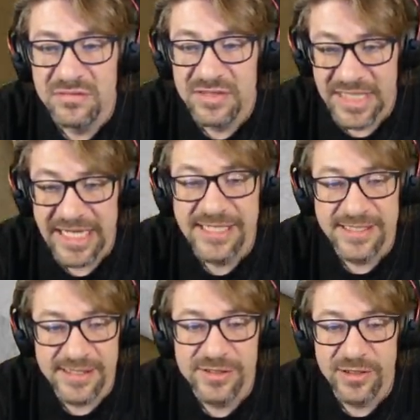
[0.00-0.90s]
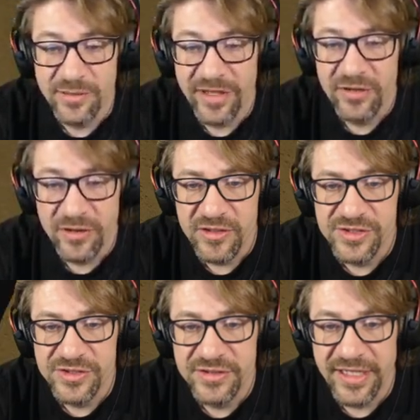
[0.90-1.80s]
takes a certain amount of
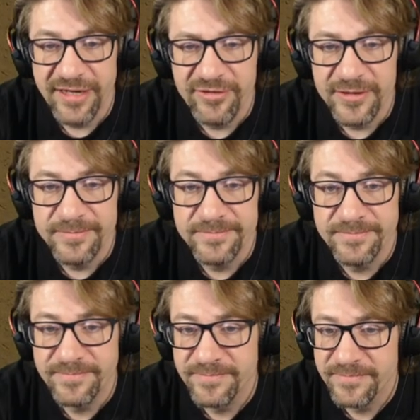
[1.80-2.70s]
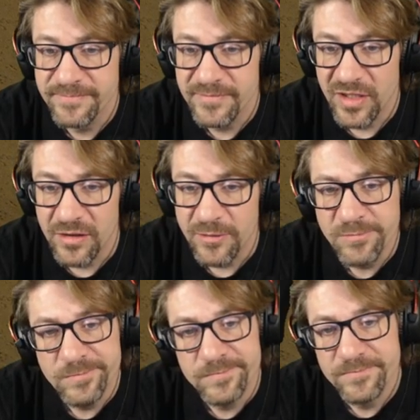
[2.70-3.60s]
courage and effort, you
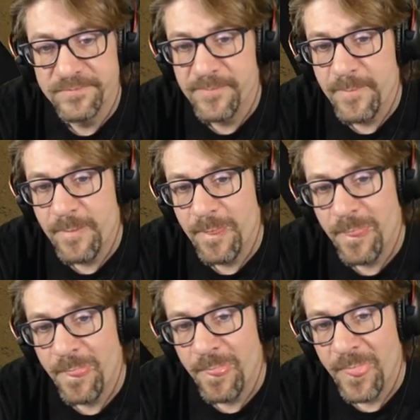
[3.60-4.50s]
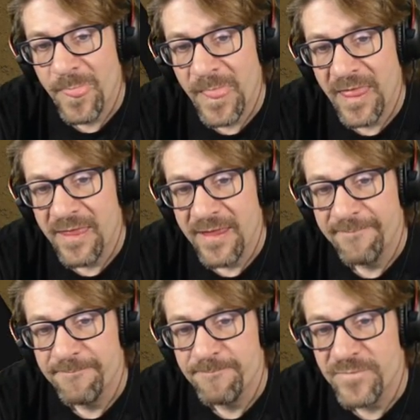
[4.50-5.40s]
know?
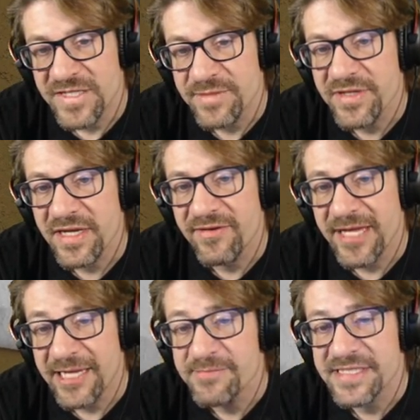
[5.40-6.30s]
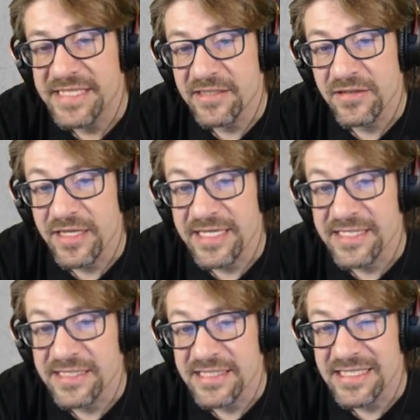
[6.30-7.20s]
And something I am seeing a lot
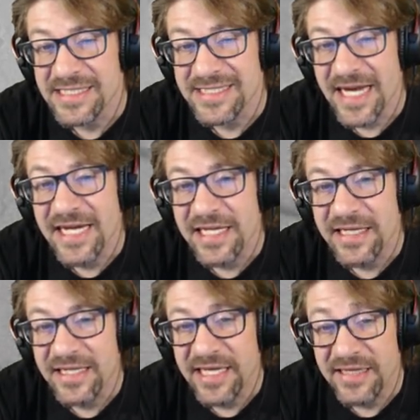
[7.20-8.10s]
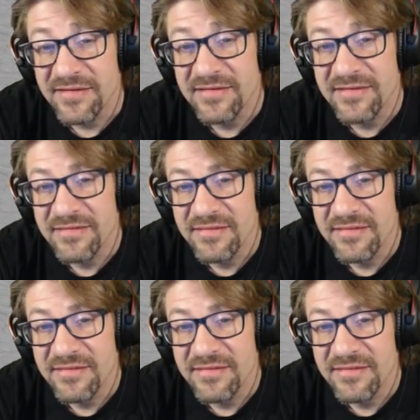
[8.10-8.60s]
is anxiety in kids.